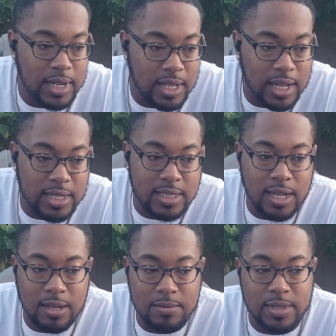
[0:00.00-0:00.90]
A lot of
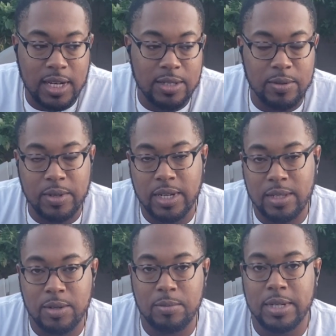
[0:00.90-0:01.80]
times I do get a
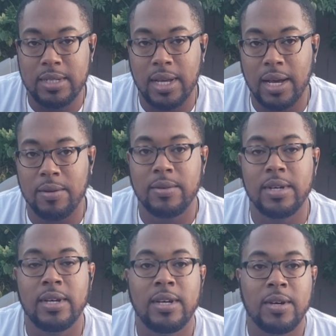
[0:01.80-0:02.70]
little bit down
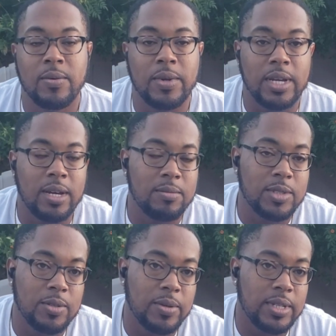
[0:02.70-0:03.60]
when it
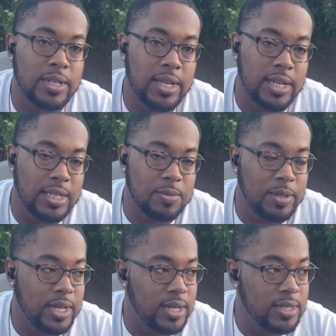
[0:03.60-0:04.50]
comes to it, and that's
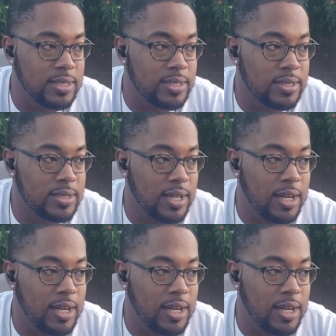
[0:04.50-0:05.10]
because